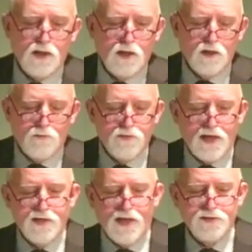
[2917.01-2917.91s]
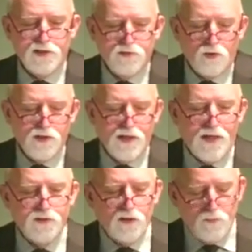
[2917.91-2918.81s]
That
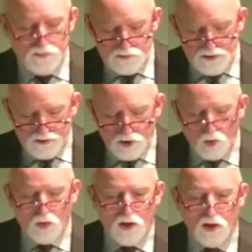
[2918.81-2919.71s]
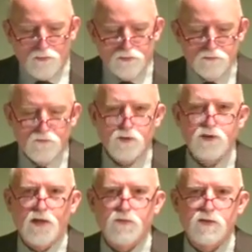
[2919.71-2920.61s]
$1,939 can go up. For
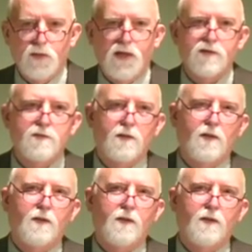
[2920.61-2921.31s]
example, somebody has